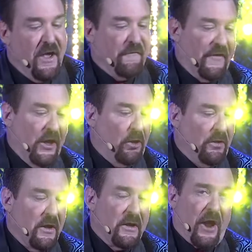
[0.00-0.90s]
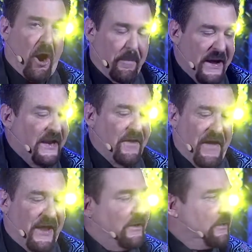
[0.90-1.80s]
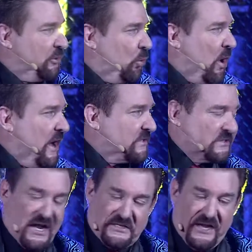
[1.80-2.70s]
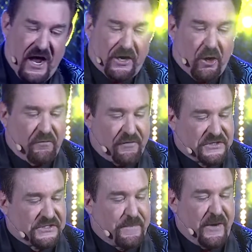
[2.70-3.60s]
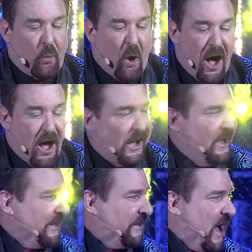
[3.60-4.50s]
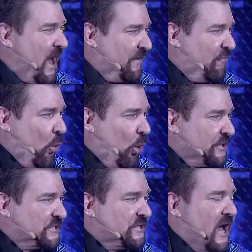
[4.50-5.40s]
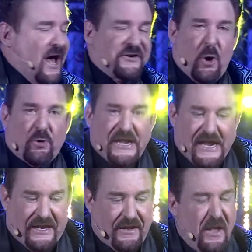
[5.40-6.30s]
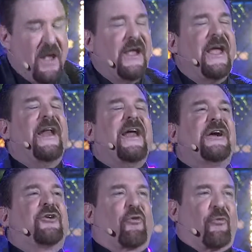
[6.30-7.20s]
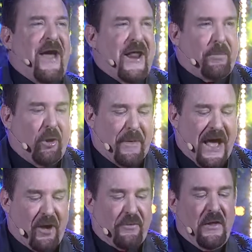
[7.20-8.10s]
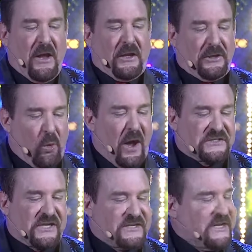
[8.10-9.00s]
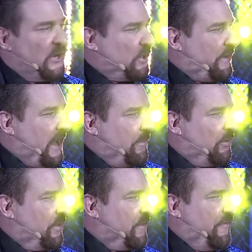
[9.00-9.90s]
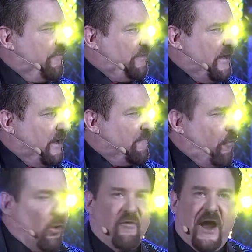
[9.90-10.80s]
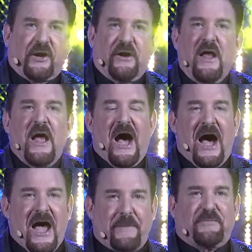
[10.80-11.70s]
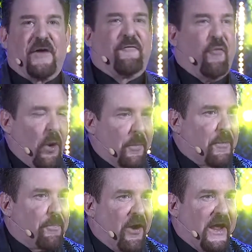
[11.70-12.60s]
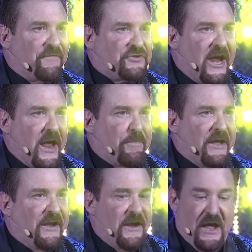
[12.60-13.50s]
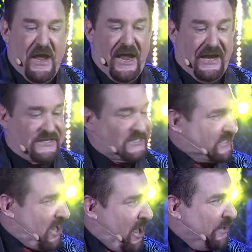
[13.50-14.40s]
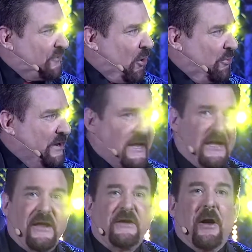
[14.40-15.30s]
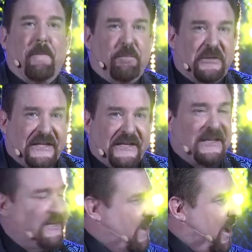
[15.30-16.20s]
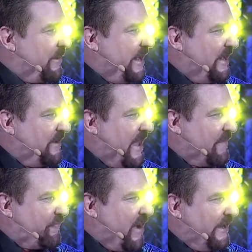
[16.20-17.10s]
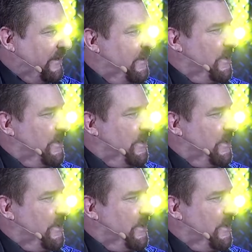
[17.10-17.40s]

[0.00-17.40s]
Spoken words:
Phil, our main event, Luan Santiago versus Benoit, God of War, Saint-Denis, an incredible bout. Luan Santiago came in with a 15-4 record, hyped a former Brave champion, and Saint-Denis completely dominated that fight.